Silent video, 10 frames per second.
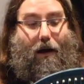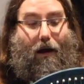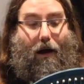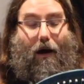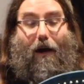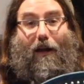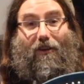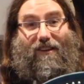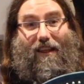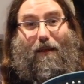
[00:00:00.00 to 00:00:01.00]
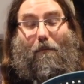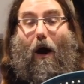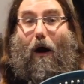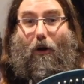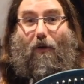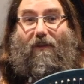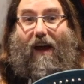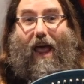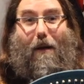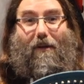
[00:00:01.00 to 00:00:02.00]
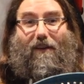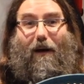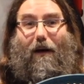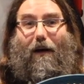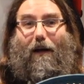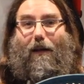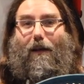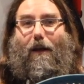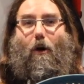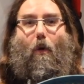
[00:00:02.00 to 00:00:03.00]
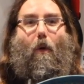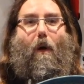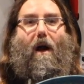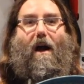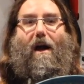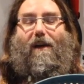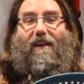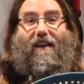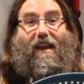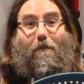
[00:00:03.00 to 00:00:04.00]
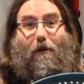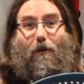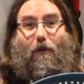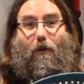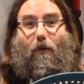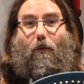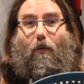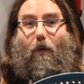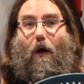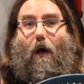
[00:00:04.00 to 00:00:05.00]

You'll see them all over Amazon or Temu